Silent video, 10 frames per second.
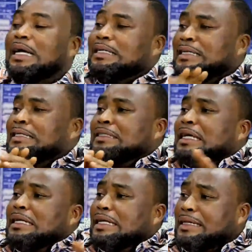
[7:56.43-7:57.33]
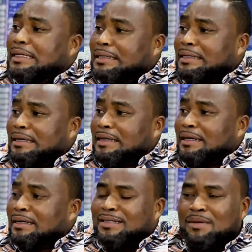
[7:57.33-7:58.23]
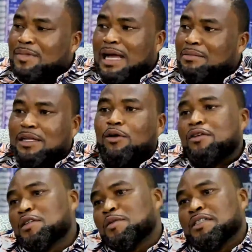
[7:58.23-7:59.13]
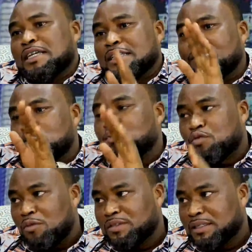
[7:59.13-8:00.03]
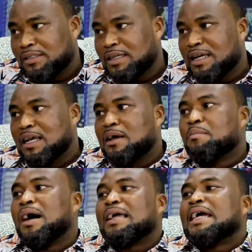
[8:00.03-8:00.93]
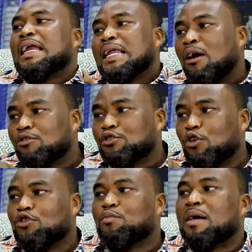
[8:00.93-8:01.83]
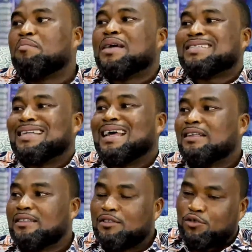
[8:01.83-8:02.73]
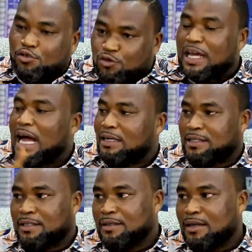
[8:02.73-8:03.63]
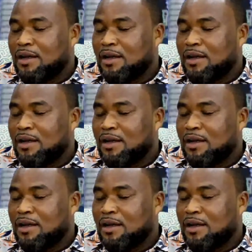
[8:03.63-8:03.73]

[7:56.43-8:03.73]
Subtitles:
I didn't say anything. Sometimes the Holy Spirit just gives you promptings, but he allows your human personality to do the action.